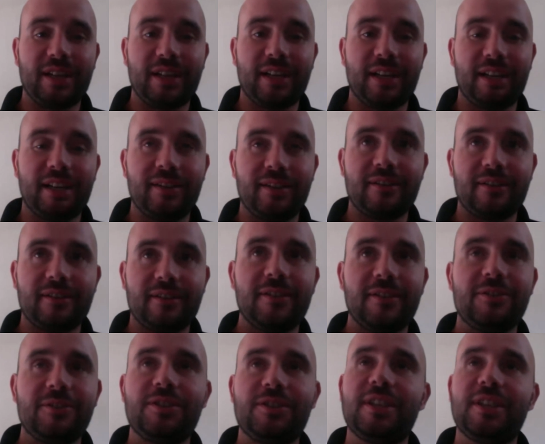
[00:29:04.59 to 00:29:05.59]
And
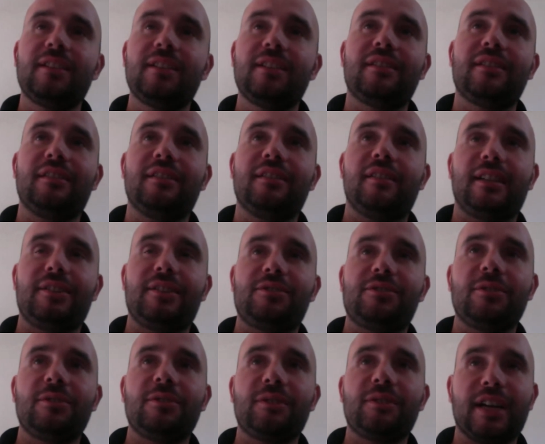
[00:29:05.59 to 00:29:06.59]
I
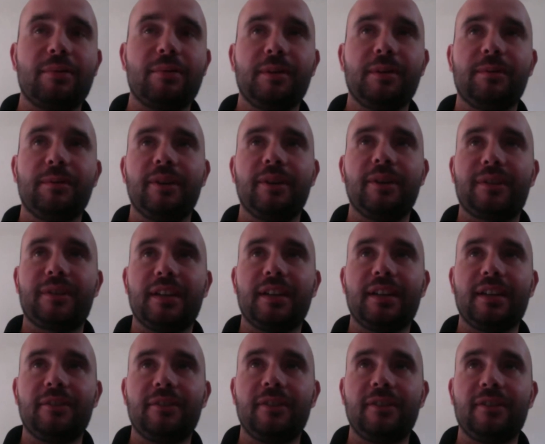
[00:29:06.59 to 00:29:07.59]
showed her Happy Birthday
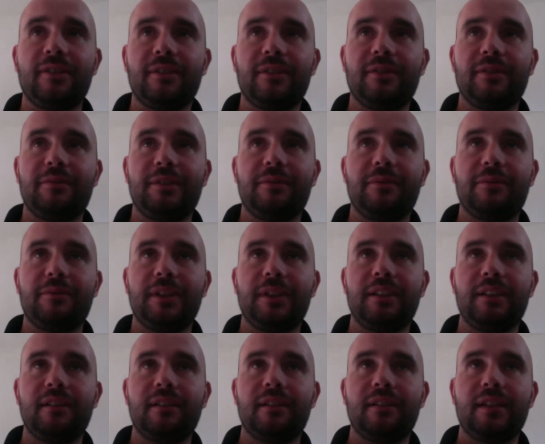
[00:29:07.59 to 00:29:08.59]
on the 5th
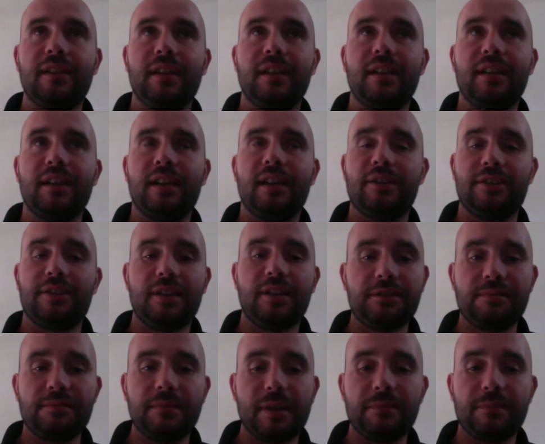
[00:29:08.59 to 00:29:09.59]
week, and she
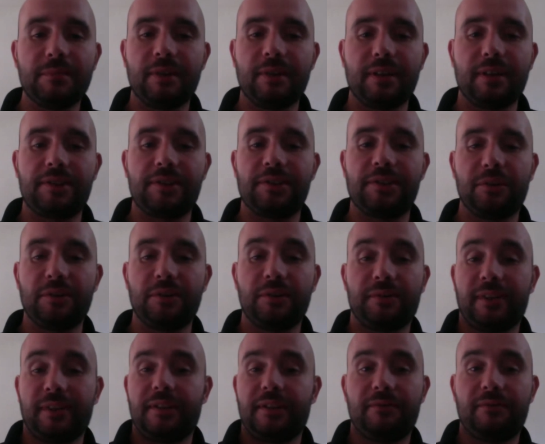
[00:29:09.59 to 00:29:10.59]
just memorized the whole of
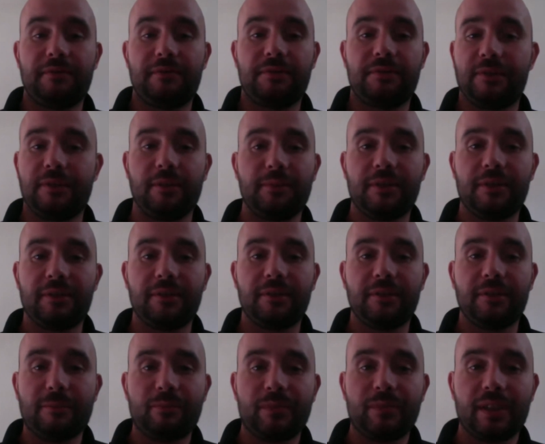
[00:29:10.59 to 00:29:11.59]
it. It was phenomenal.
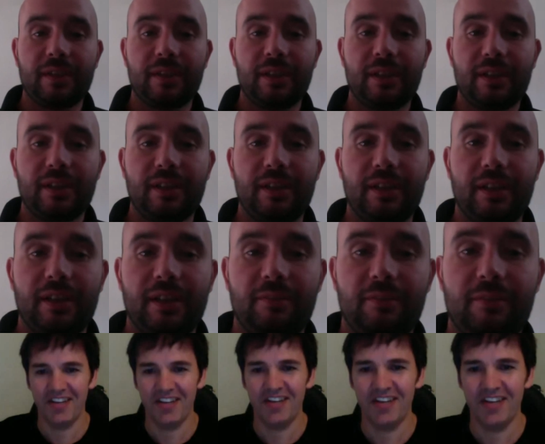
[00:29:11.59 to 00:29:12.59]

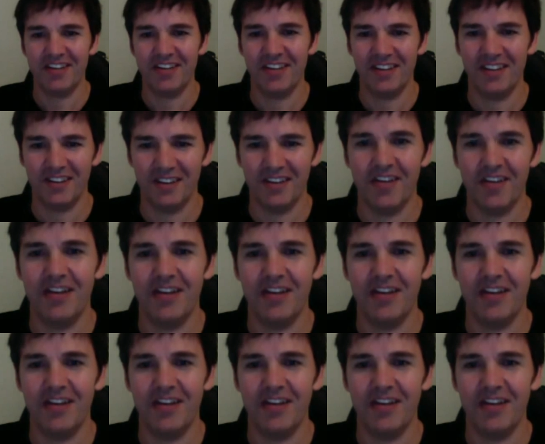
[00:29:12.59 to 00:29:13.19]
It just kept going.